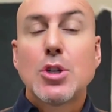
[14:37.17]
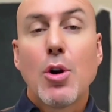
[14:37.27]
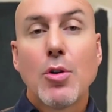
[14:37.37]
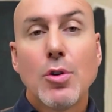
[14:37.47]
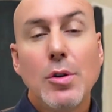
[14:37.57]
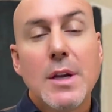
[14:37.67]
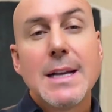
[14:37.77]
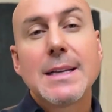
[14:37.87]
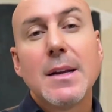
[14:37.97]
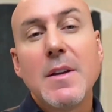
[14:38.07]
Turtle
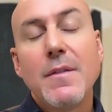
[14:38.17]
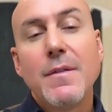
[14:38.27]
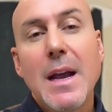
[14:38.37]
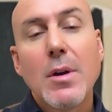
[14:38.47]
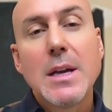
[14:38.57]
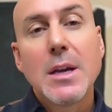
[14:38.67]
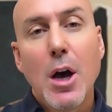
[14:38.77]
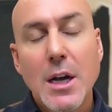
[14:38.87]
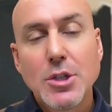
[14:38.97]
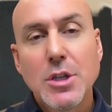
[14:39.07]
is going to be very
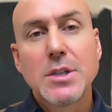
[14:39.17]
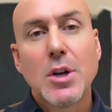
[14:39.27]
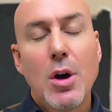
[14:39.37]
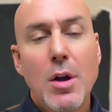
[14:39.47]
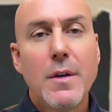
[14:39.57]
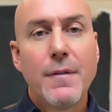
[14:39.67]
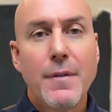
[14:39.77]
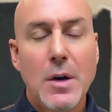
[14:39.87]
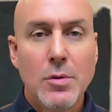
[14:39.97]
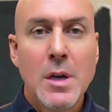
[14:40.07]
cautious on the
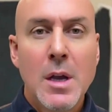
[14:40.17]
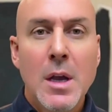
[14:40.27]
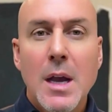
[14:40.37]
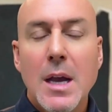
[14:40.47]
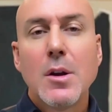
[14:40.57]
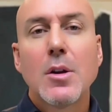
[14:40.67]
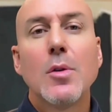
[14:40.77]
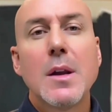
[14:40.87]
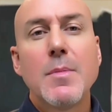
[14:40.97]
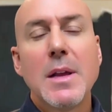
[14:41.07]
phone, and they're
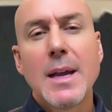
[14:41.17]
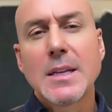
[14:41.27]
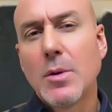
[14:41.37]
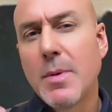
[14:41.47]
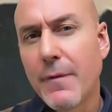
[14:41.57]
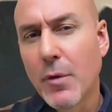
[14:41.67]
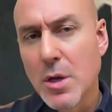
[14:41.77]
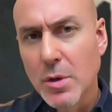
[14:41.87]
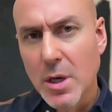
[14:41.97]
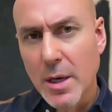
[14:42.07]
going to be like, so before
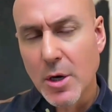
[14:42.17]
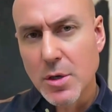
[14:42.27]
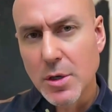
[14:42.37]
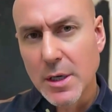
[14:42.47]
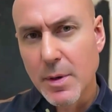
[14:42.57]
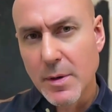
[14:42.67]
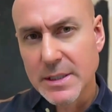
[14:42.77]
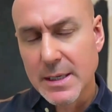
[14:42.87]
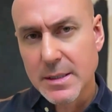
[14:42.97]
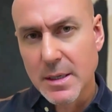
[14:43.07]
you come, are you going to
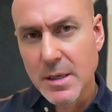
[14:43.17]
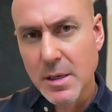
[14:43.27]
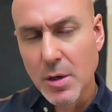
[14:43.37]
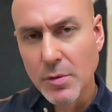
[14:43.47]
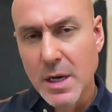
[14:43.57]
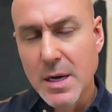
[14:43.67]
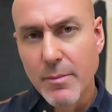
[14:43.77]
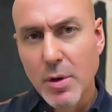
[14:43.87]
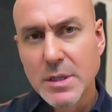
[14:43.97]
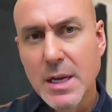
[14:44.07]
present, the
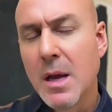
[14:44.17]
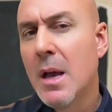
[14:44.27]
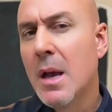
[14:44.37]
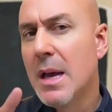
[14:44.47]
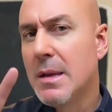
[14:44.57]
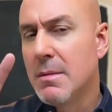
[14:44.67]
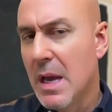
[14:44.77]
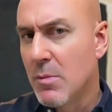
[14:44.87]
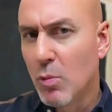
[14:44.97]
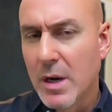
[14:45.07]
numbers and
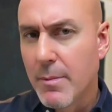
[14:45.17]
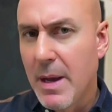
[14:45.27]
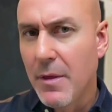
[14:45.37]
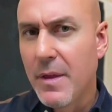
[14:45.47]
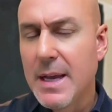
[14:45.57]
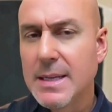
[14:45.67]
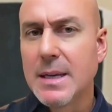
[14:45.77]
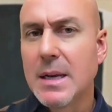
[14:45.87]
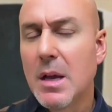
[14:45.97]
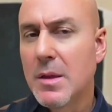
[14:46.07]
what about this?
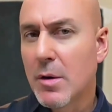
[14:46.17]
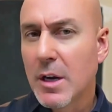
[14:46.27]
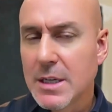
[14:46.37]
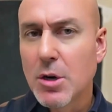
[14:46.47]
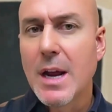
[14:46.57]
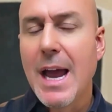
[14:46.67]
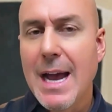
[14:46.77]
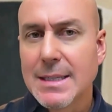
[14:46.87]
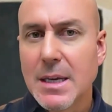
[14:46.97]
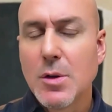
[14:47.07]
And they're going to start
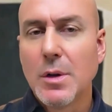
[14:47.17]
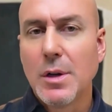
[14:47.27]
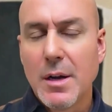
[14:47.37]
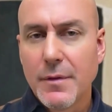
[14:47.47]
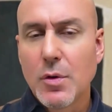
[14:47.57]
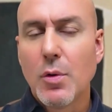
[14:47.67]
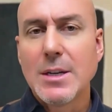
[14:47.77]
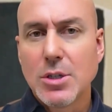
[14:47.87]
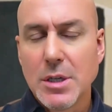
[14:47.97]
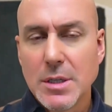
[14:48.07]
asking you a lot of
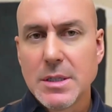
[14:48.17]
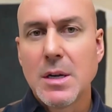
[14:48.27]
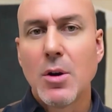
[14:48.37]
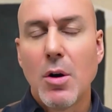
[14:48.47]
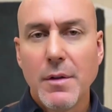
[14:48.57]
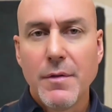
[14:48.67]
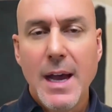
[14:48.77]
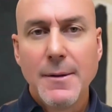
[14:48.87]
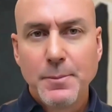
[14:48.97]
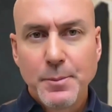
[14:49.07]
questions and all of
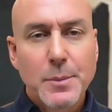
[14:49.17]
that,